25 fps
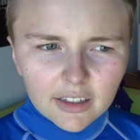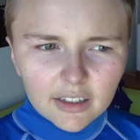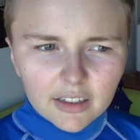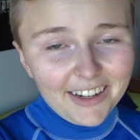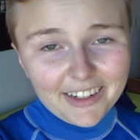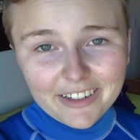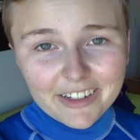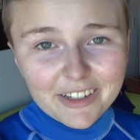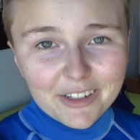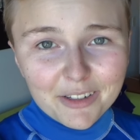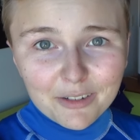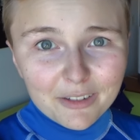
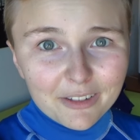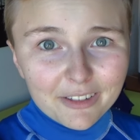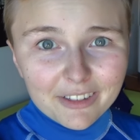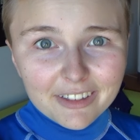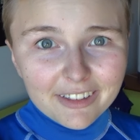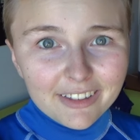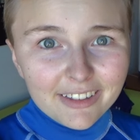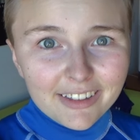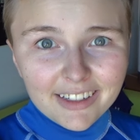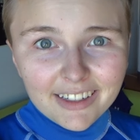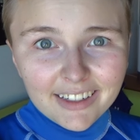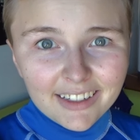I just
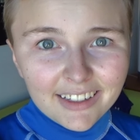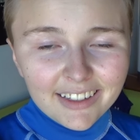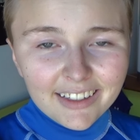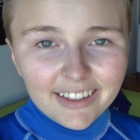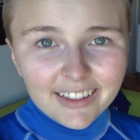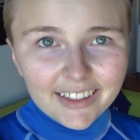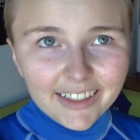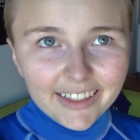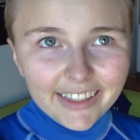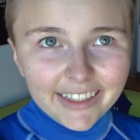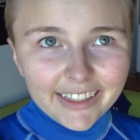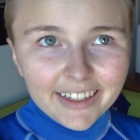ordered
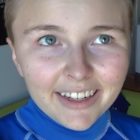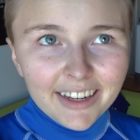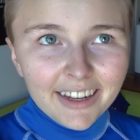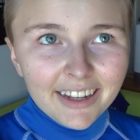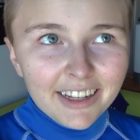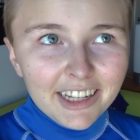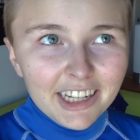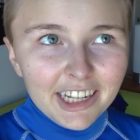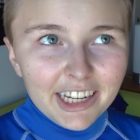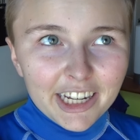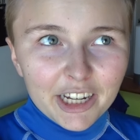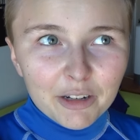like
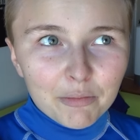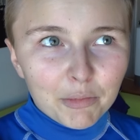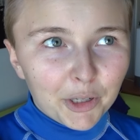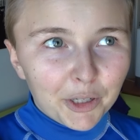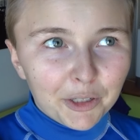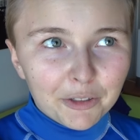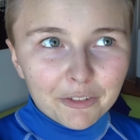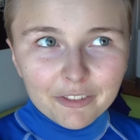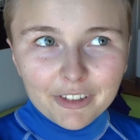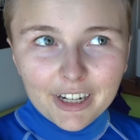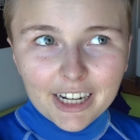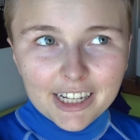
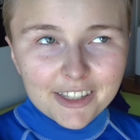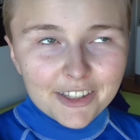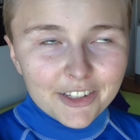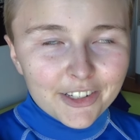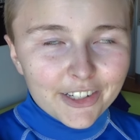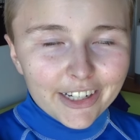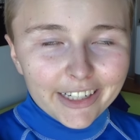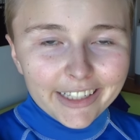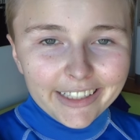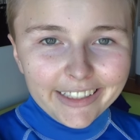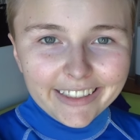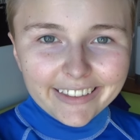hamburger, fries and
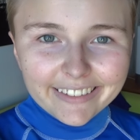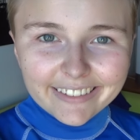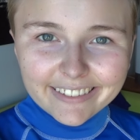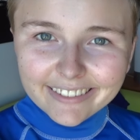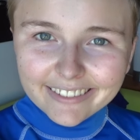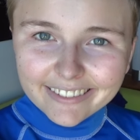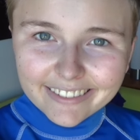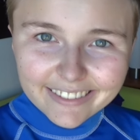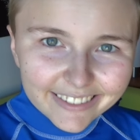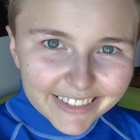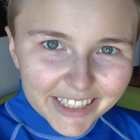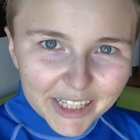shake,
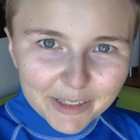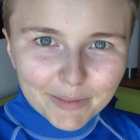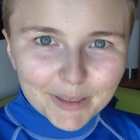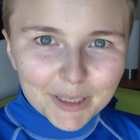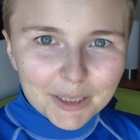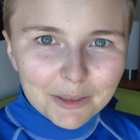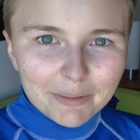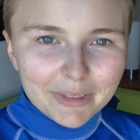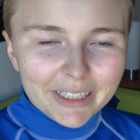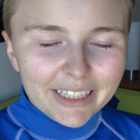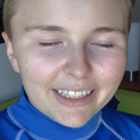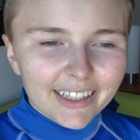
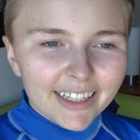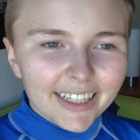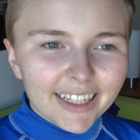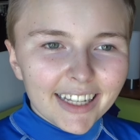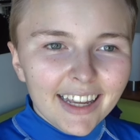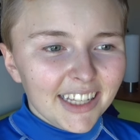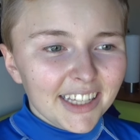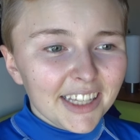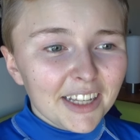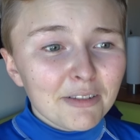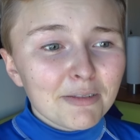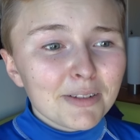typical meal,
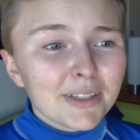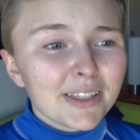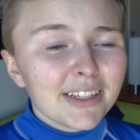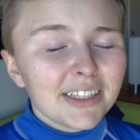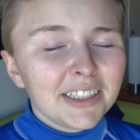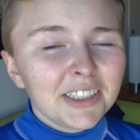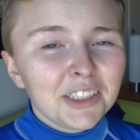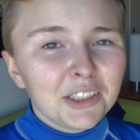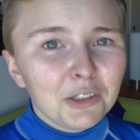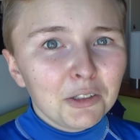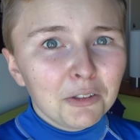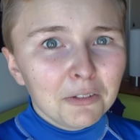and that was
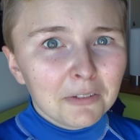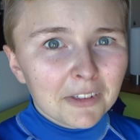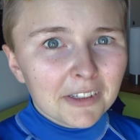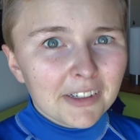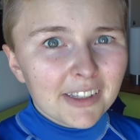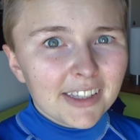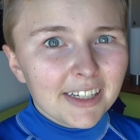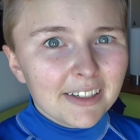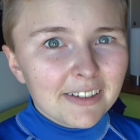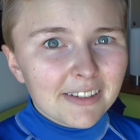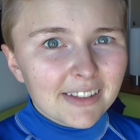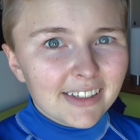like over
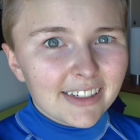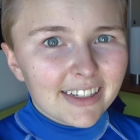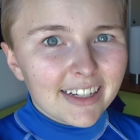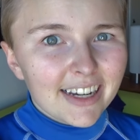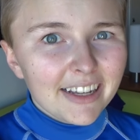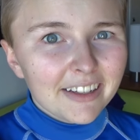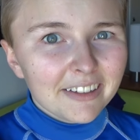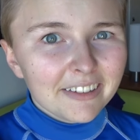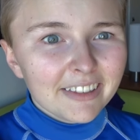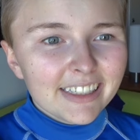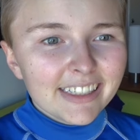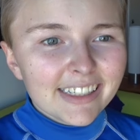1,000
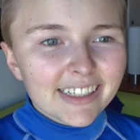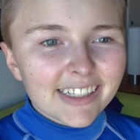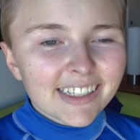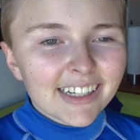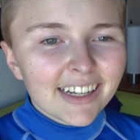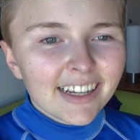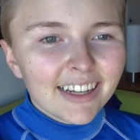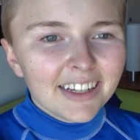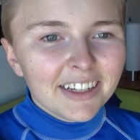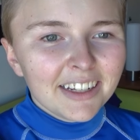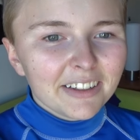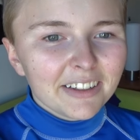calories,
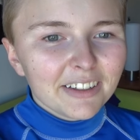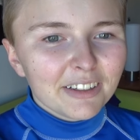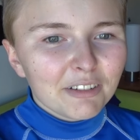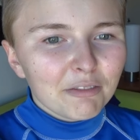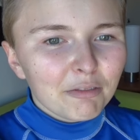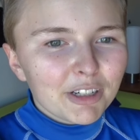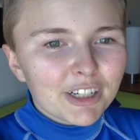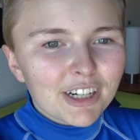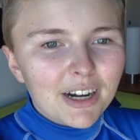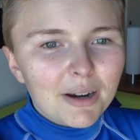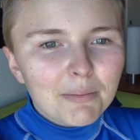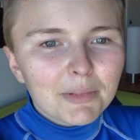
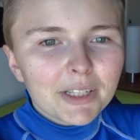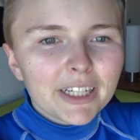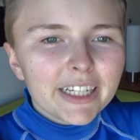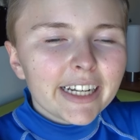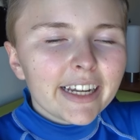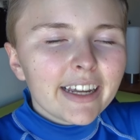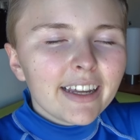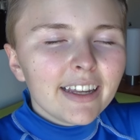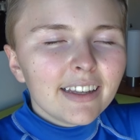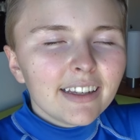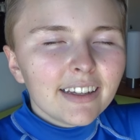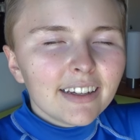which I'm
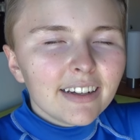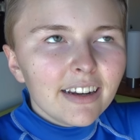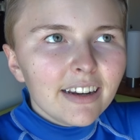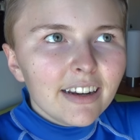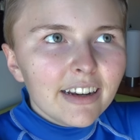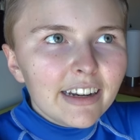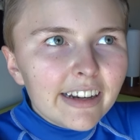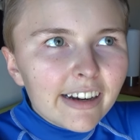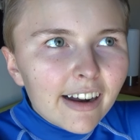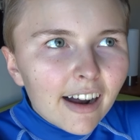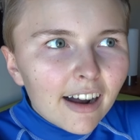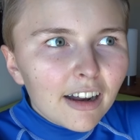like
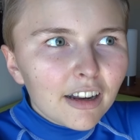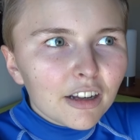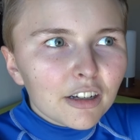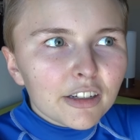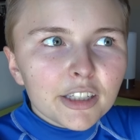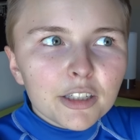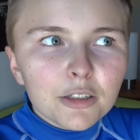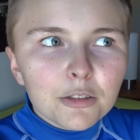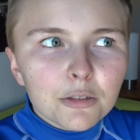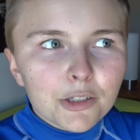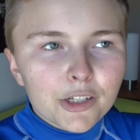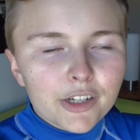not a
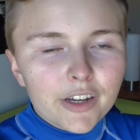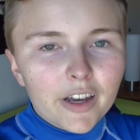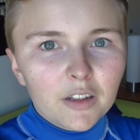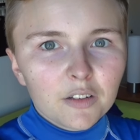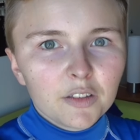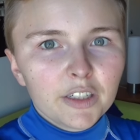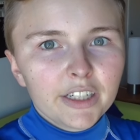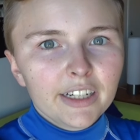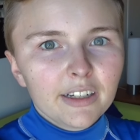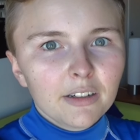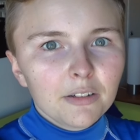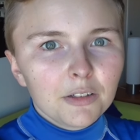huge
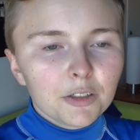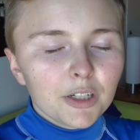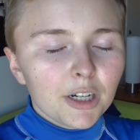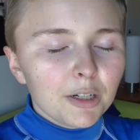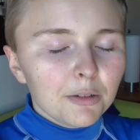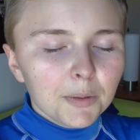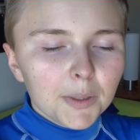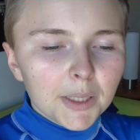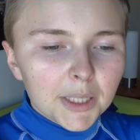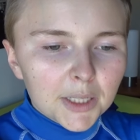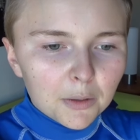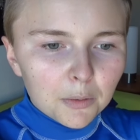calorie counter. I
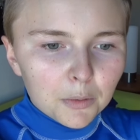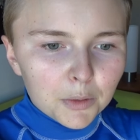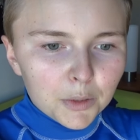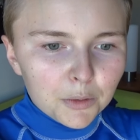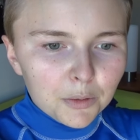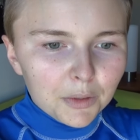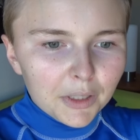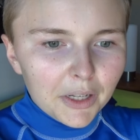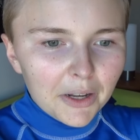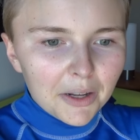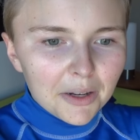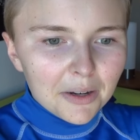really don't
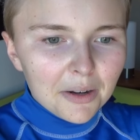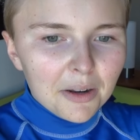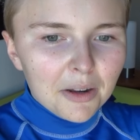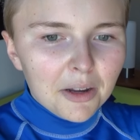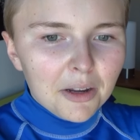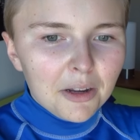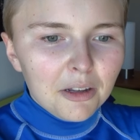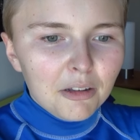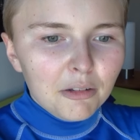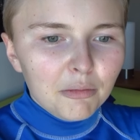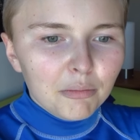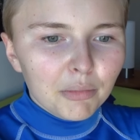do that,
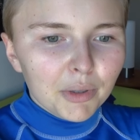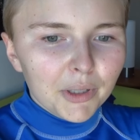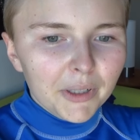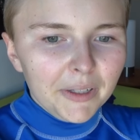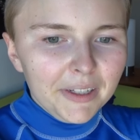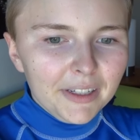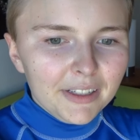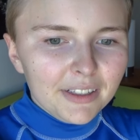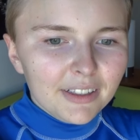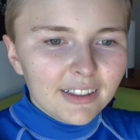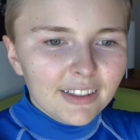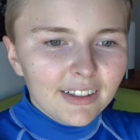
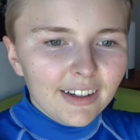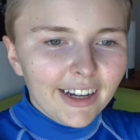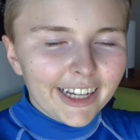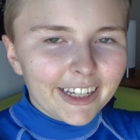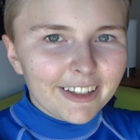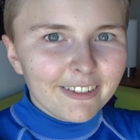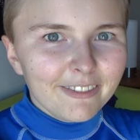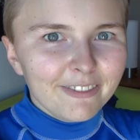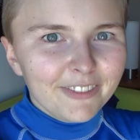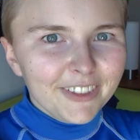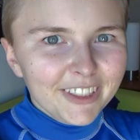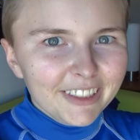but I
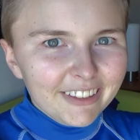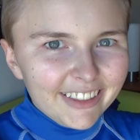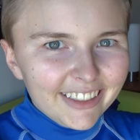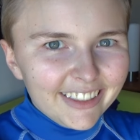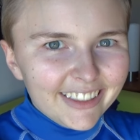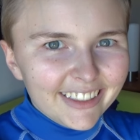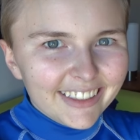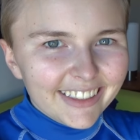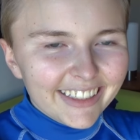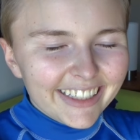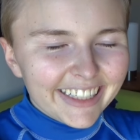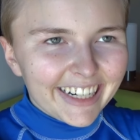can feel
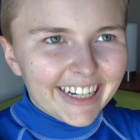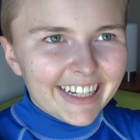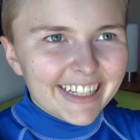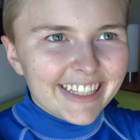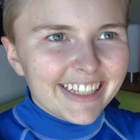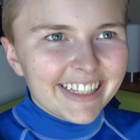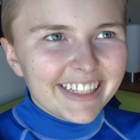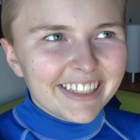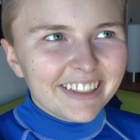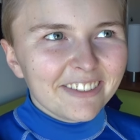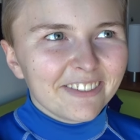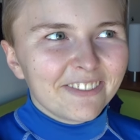it. Like I
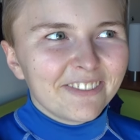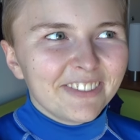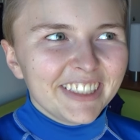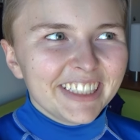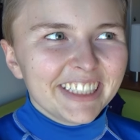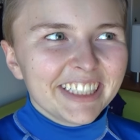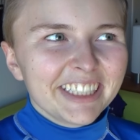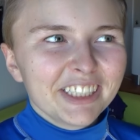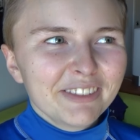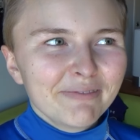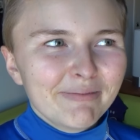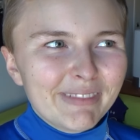still
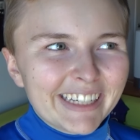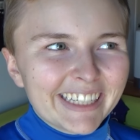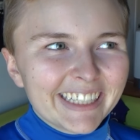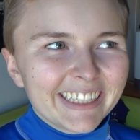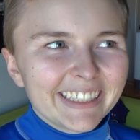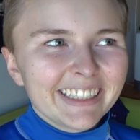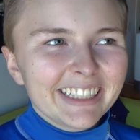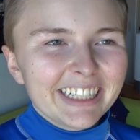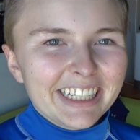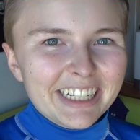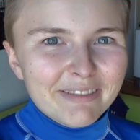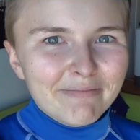feel the
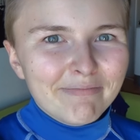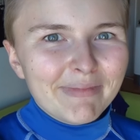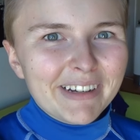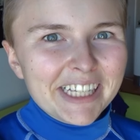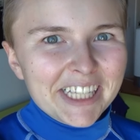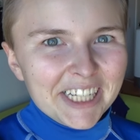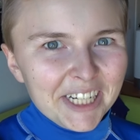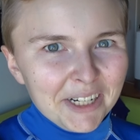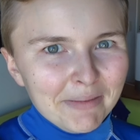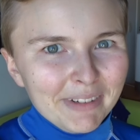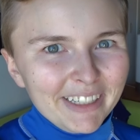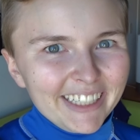meal in my
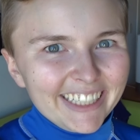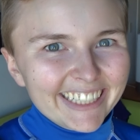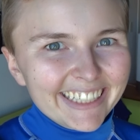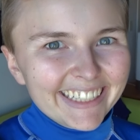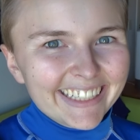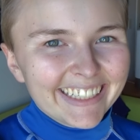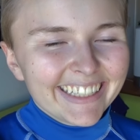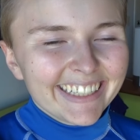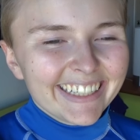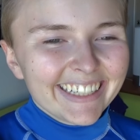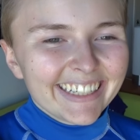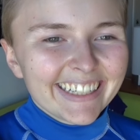stomach.
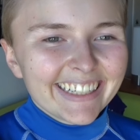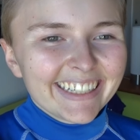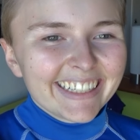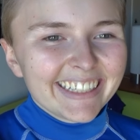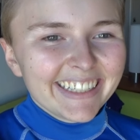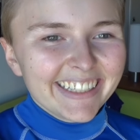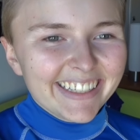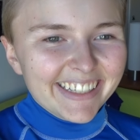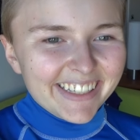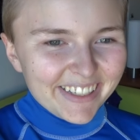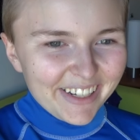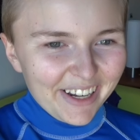
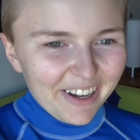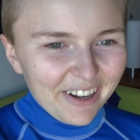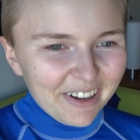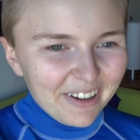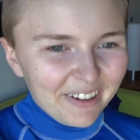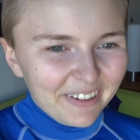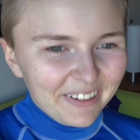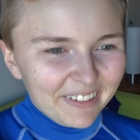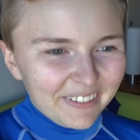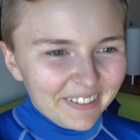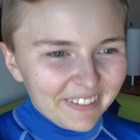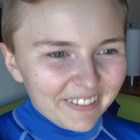
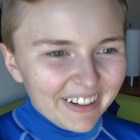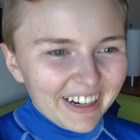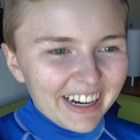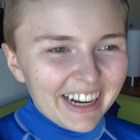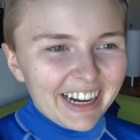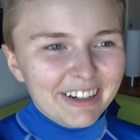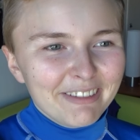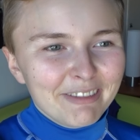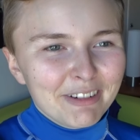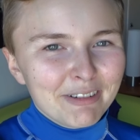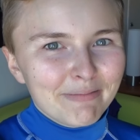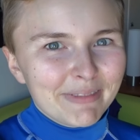So
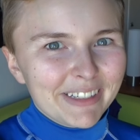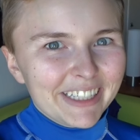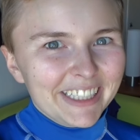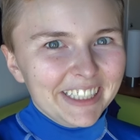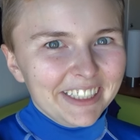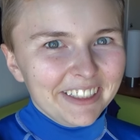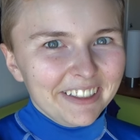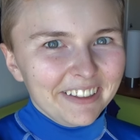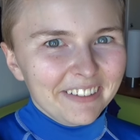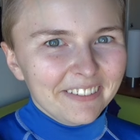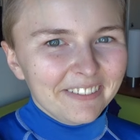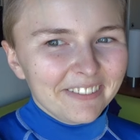I won't be
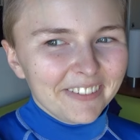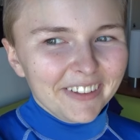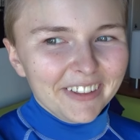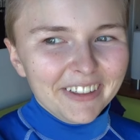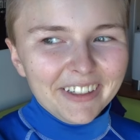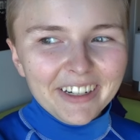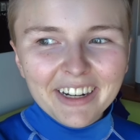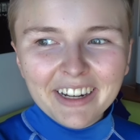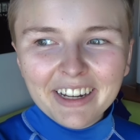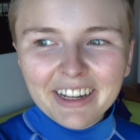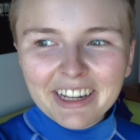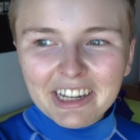eating
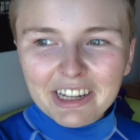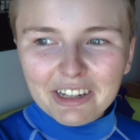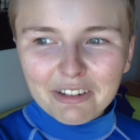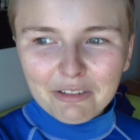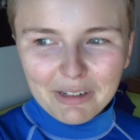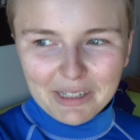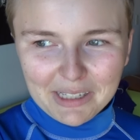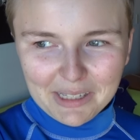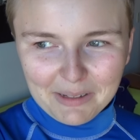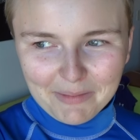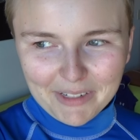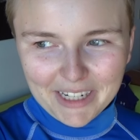for
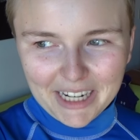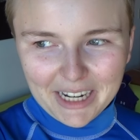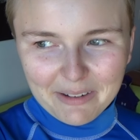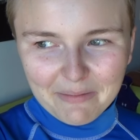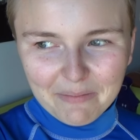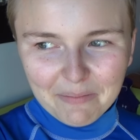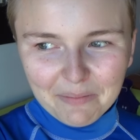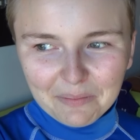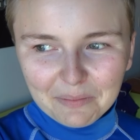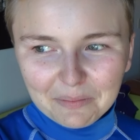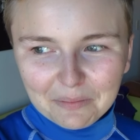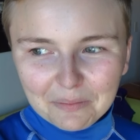quite some
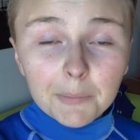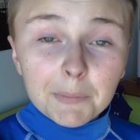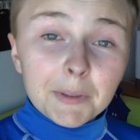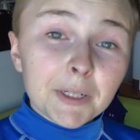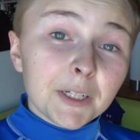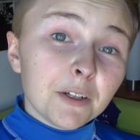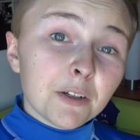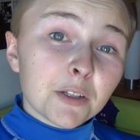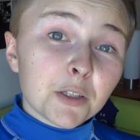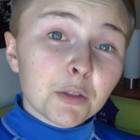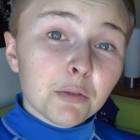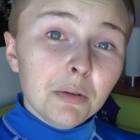time. I'm
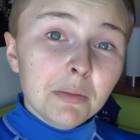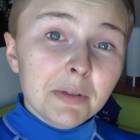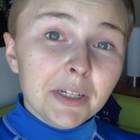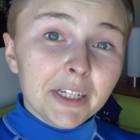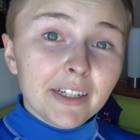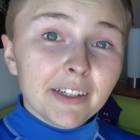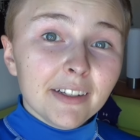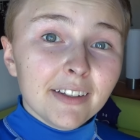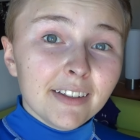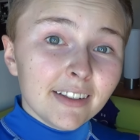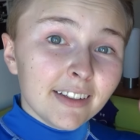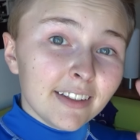gonna go
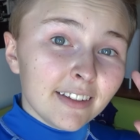swimming.